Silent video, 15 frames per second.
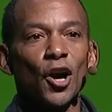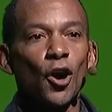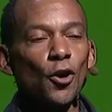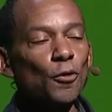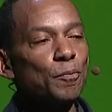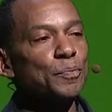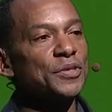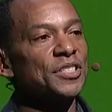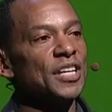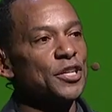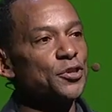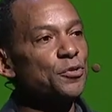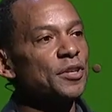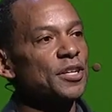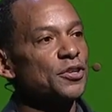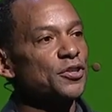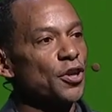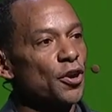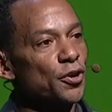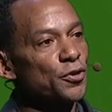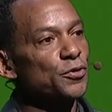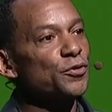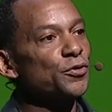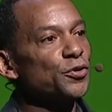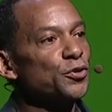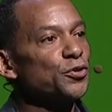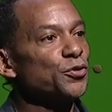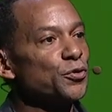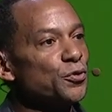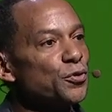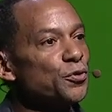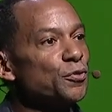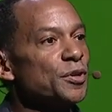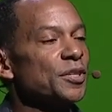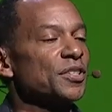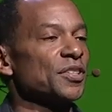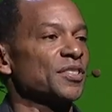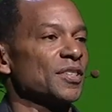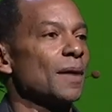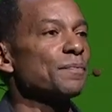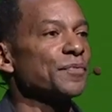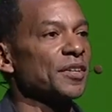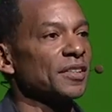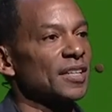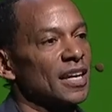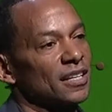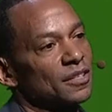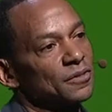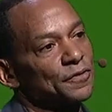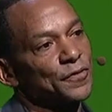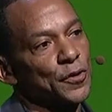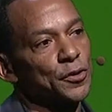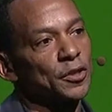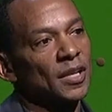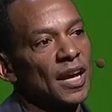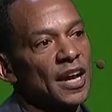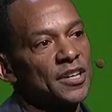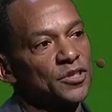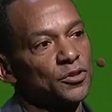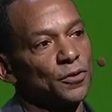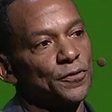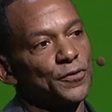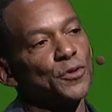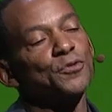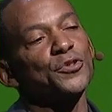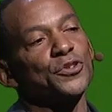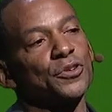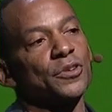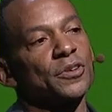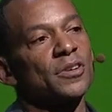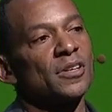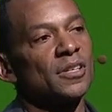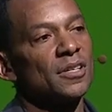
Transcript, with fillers: hope is that you can turn the doo doo into something that can fertilize your future.